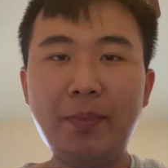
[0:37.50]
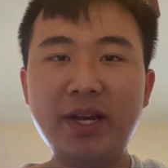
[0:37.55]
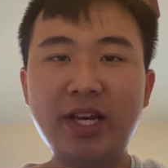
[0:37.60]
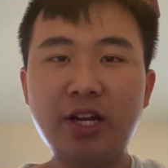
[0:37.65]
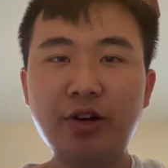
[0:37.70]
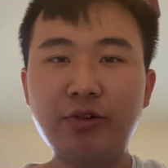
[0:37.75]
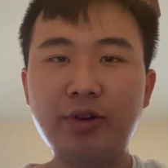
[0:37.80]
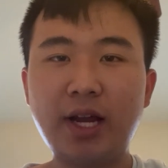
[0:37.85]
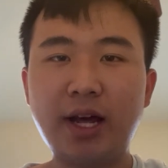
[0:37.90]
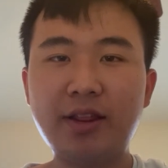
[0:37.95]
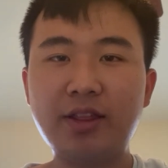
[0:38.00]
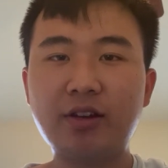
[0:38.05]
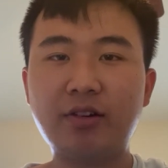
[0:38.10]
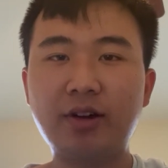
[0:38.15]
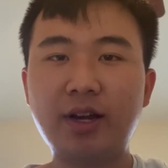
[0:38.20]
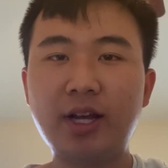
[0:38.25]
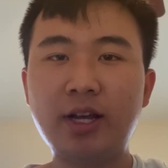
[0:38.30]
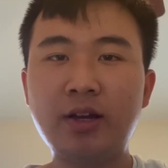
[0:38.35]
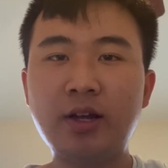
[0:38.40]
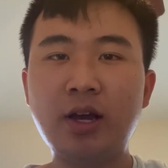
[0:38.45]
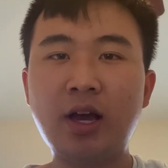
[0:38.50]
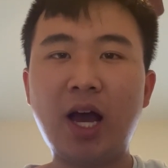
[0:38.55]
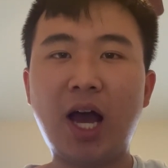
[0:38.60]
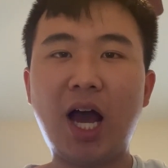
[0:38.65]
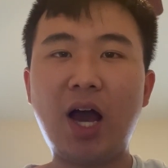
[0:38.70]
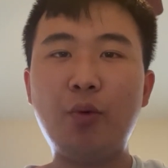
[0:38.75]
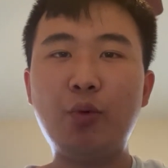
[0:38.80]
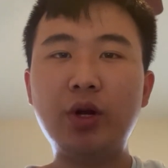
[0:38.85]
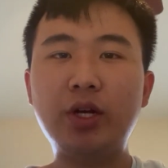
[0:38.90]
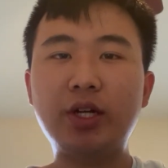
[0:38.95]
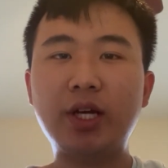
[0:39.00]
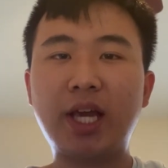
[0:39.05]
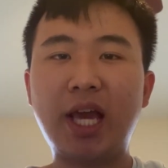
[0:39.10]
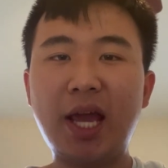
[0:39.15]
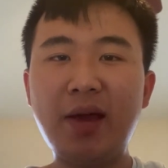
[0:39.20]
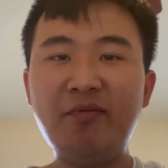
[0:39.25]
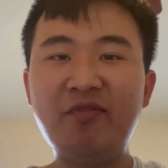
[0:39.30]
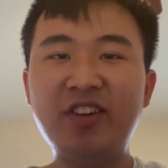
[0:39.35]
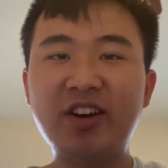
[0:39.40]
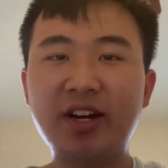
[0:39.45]
until 10th grade, I went to
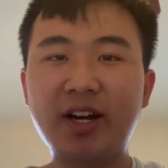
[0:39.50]
Cape Fear